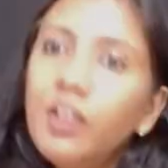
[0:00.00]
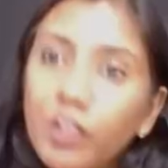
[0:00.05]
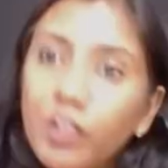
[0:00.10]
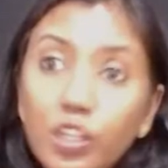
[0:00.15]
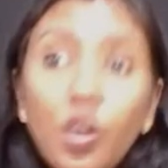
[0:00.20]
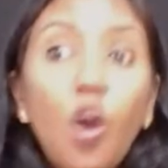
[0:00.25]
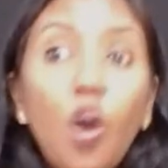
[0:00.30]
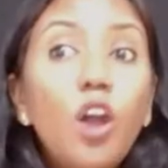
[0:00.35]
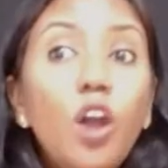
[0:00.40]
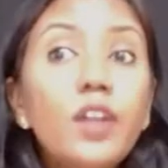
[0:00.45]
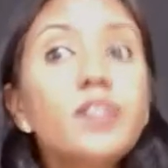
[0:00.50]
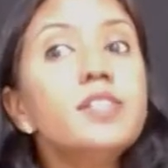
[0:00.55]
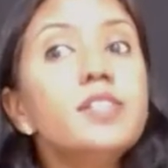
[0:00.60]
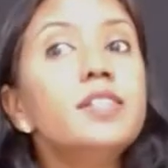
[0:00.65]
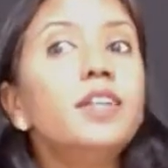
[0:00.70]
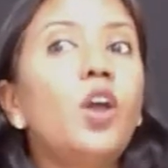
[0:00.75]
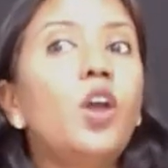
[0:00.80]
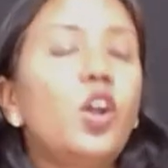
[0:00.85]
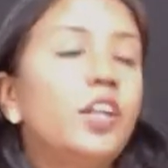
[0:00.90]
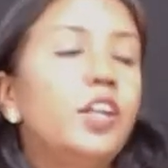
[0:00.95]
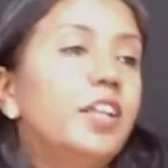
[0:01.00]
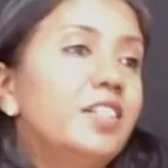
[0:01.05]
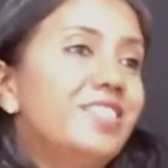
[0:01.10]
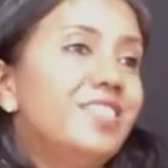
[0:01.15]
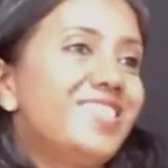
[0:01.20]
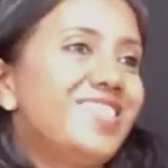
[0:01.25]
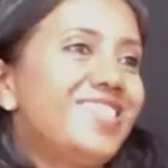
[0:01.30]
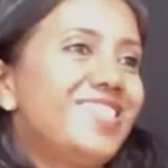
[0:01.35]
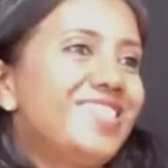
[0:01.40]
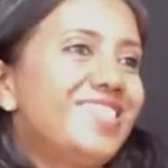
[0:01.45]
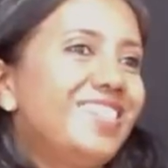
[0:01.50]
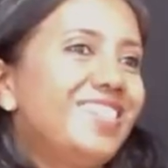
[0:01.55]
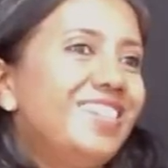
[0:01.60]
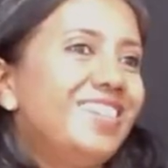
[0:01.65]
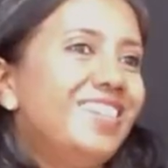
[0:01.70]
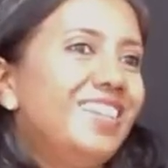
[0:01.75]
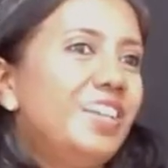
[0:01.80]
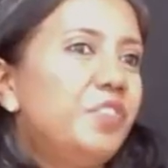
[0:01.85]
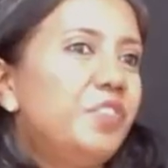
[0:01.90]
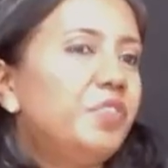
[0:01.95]
God is the audience.
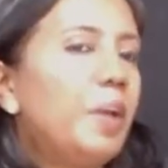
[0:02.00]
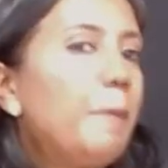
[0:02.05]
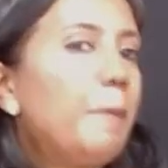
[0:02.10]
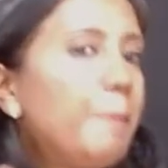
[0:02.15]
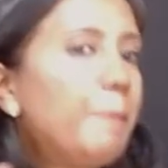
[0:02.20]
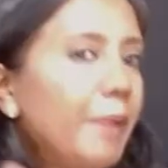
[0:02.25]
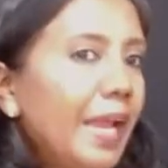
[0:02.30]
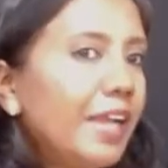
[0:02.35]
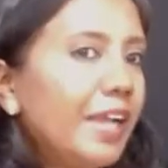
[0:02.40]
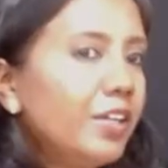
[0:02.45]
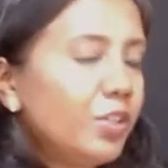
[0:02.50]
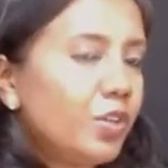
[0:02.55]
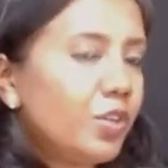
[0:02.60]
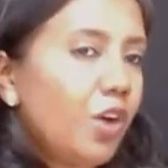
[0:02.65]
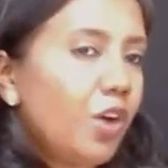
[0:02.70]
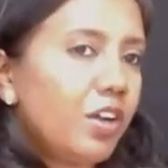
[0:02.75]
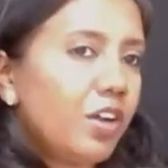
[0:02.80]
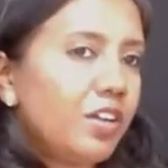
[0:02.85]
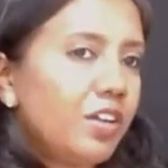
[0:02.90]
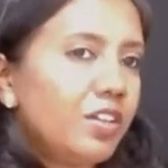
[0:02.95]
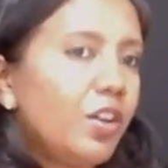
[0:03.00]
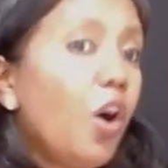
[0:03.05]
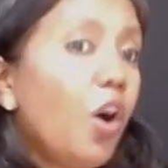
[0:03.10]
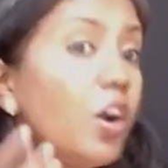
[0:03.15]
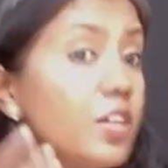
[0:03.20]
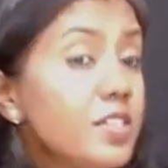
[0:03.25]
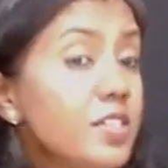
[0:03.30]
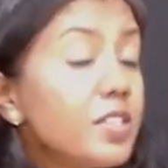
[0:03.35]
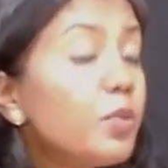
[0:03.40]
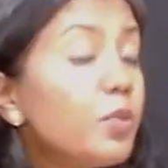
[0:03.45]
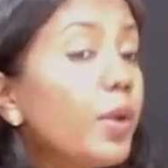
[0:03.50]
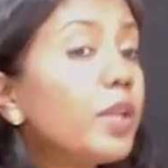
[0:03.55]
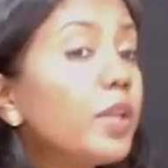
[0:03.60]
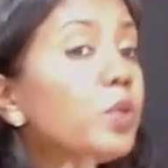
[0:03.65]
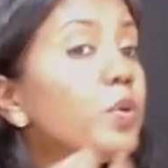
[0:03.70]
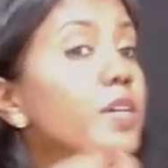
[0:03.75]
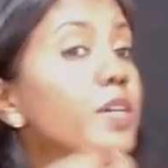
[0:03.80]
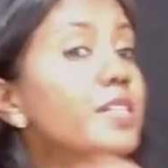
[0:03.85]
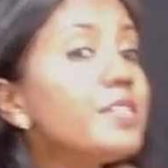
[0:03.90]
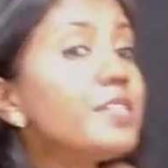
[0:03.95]
We are praying to God. God is the one
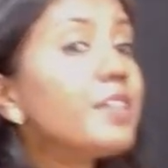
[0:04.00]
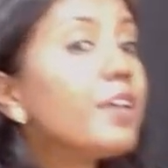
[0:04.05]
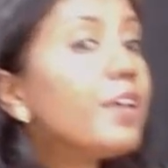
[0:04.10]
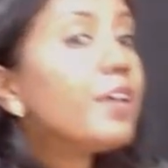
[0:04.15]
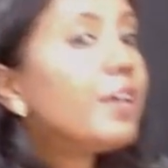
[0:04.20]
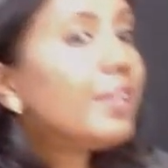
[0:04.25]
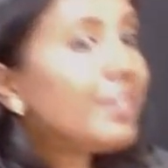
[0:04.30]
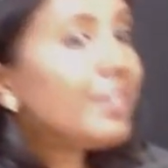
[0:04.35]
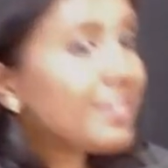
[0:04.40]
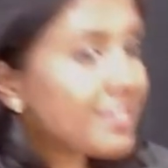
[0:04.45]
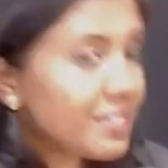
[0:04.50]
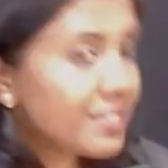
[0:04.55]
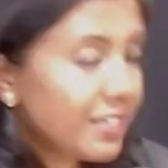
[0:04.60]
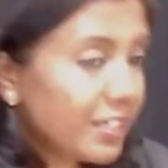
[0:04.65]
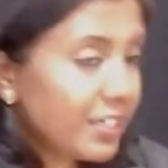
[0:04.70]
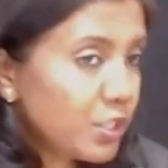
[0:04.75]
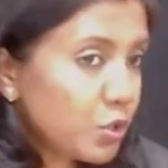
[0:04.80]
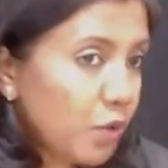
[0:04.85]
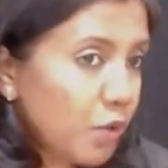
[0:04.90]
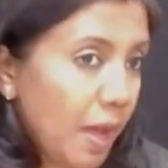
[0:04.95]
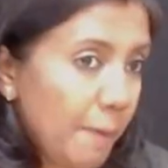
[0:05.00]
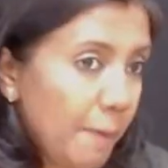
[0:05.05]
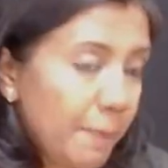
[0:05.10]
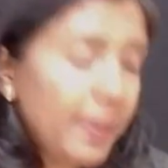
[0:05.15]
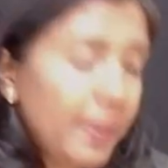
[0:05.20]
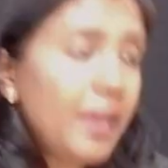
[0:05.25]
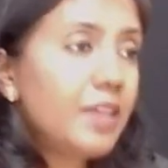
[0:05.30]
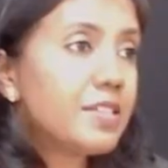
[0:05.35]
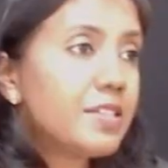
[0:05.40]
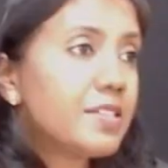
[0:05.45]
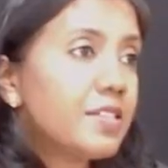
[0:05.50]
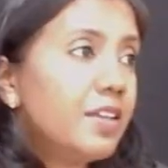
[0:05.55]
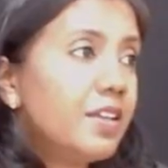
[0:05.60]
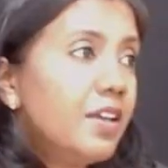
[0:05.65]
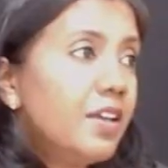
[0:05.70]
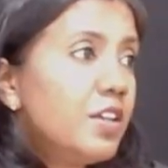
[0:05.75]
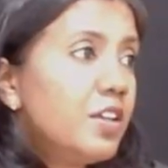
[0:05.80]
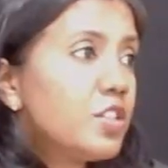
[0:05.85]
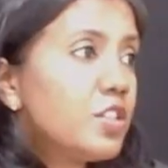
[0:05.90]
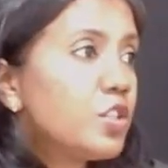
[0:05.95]
who is listening to our prayers.
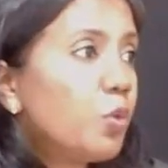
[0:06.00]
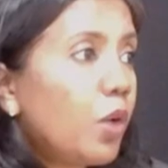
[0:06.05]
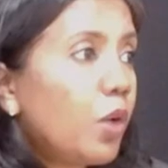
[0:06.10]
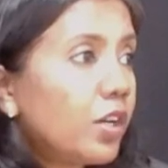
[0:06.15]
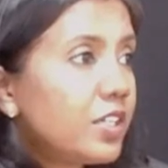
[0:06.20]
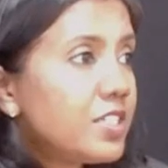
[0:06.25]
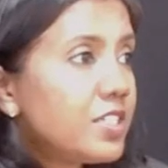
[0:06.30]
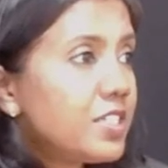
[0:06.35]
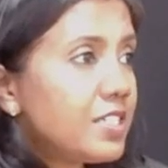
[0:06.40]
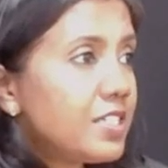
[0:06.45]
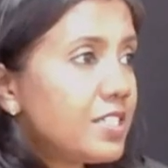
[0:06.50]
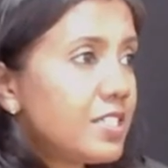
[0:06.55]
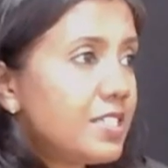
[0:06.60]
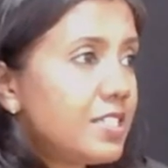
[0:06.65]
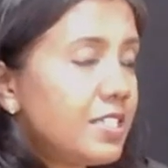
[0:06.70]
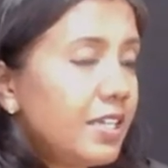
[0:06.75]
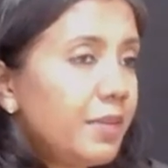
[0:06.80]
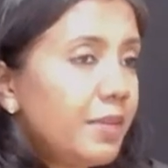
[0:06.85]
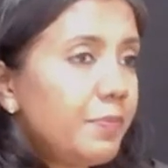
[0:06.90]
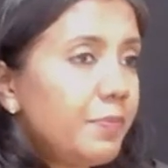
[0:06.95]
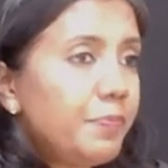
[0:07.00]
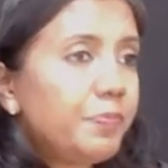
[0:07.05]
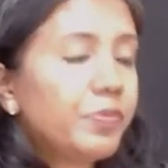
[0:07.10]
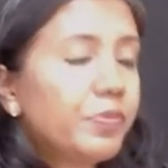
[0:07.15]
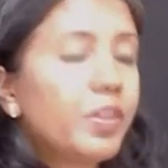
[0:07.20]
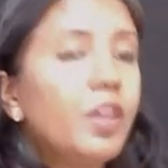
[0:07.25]
So what did Jesus say?